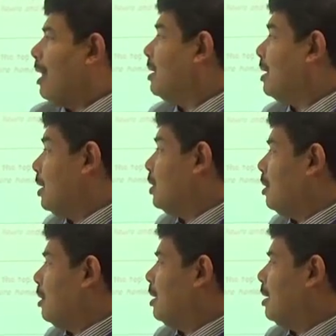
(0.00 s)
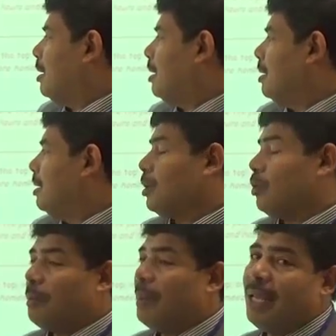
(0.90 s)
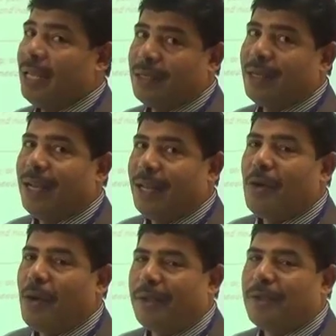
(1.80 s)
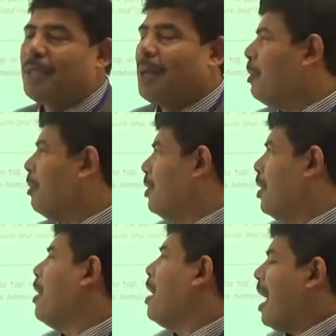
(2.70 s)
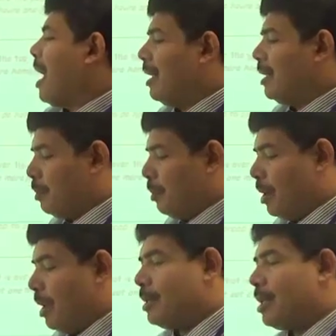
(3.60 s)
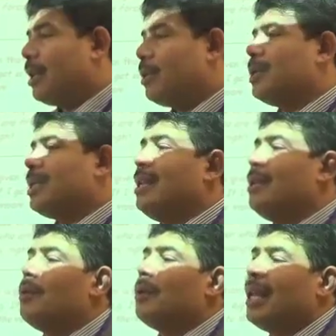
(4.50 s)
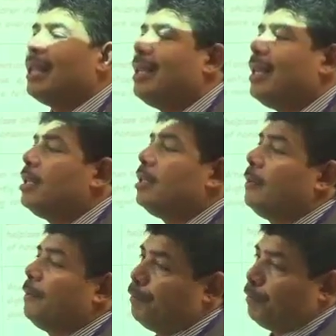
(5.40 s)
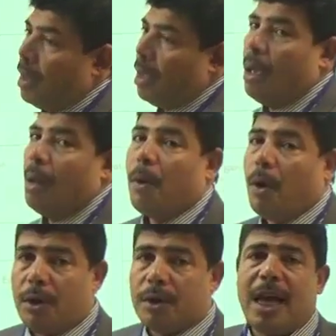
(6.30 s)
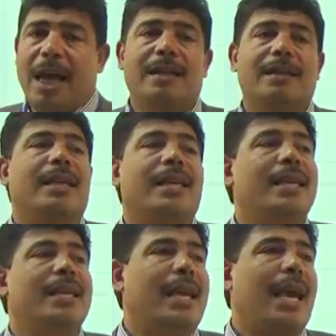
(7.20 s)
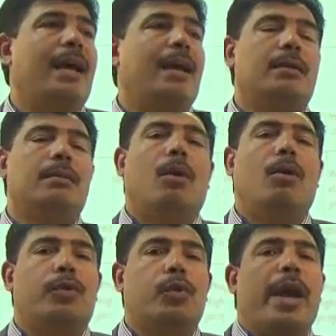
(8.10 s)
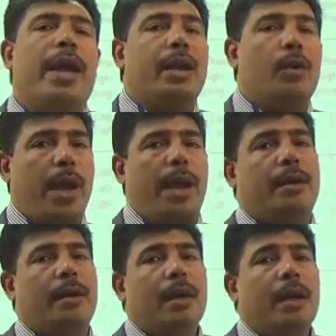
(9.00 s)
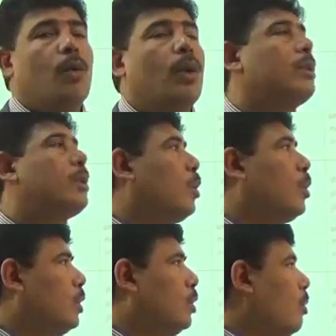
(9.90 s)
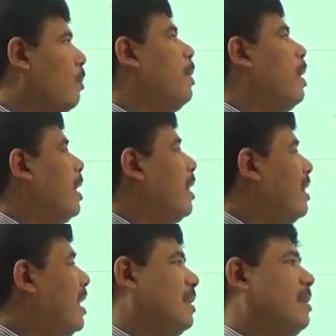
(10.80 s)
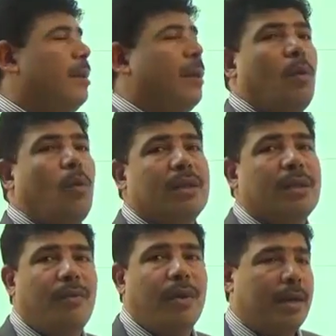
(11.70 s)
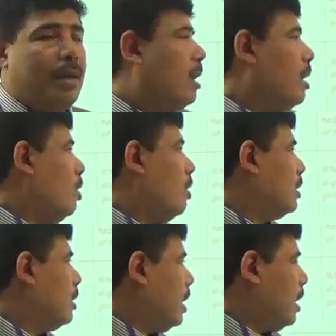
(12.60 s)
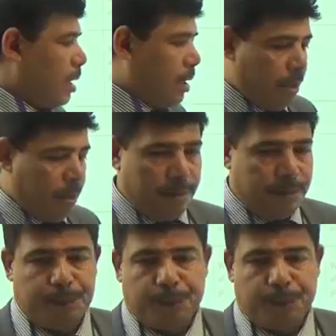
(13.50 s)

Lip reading: that does not mean he is really going to the moon. No, he is trying to tell you that he is bored and he can move to anywhere. He wants to stop this, whatever cost he got.